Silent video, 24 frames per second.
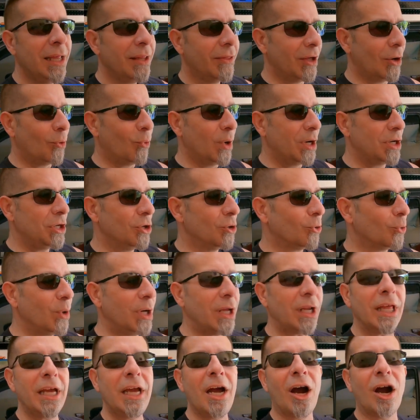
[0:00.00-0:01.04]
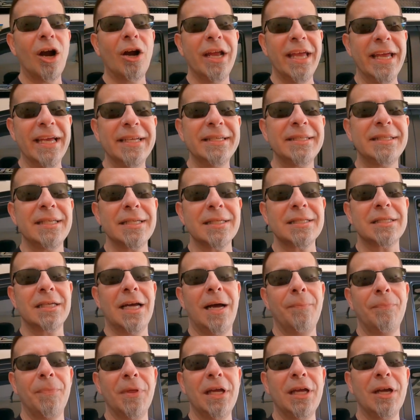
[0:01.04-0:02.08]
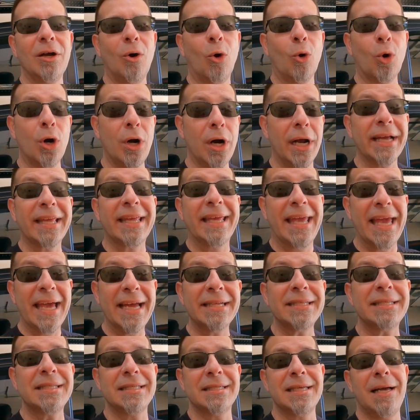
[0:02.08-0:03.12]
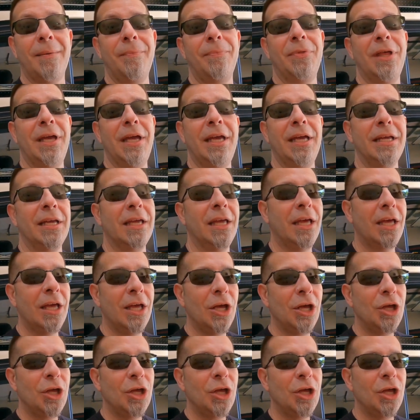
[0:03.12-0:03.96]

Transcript: that when you really are into something or against something,